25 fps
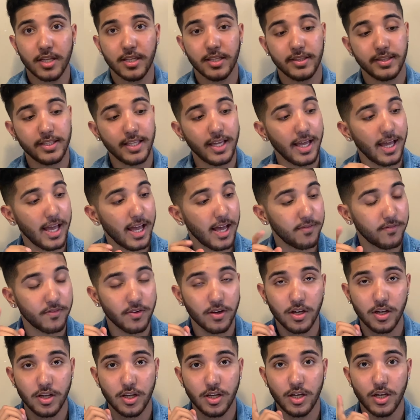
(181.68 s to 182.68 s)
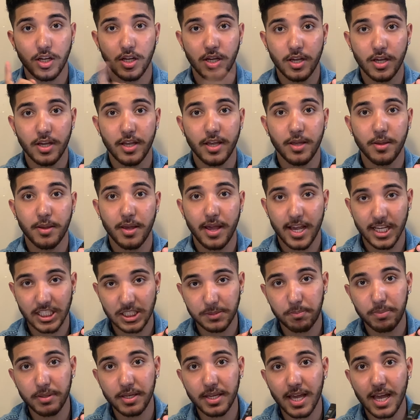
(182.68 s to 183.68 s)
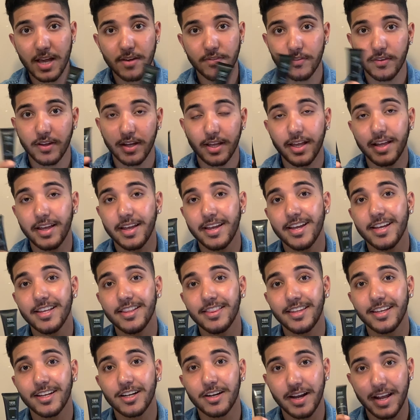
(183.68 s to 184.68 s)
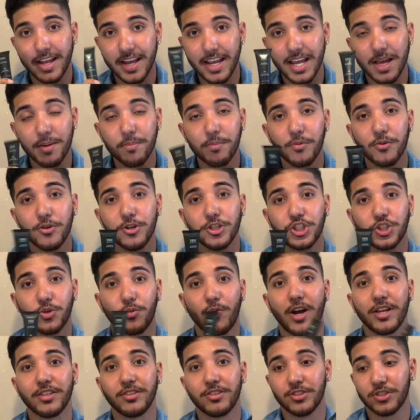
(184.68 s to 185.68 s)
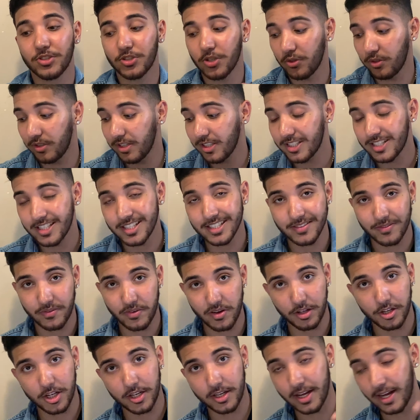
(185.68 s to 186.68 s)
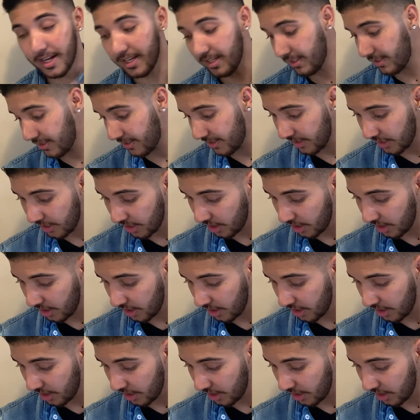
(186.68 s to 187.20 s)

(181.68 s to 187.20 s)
they have SPF in their AM moisturizer. So this is really nice.